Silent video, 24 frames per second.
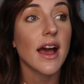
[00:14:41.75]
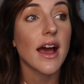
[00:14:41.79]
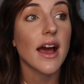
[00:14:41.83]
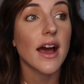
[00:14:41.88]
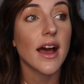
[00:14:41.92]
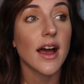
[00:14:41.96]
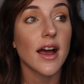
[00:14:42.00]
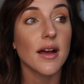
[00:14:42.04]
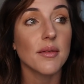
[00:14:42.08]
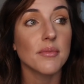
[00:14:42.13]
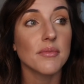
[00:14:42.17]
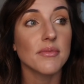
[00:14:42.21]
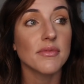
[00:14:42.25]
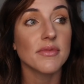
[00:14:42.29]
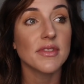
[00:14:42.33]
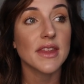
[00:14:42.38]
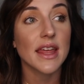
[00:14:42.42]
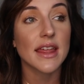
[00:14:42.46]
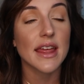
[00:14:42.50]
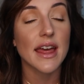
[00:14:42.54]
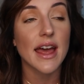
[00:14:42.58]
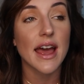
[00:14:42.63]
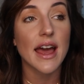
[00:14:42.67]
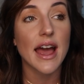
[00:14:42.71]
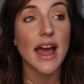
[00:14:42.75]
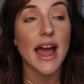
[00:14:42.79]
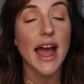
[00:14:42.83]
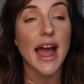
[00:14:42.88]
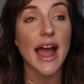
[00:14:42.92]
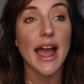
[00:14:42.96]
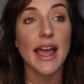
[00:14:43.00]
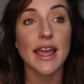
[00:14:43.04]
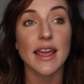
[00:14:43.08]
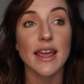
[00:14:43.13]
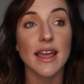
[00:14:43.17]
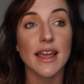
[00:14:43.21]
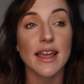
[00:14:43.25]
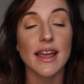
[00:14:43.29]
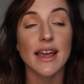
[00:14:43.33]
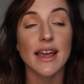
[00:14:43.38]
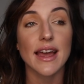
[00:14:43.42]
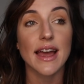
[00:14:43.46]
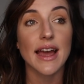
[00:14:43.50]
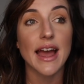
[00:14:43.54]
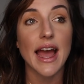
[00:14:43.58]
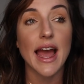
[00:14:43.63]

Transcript: Um, I,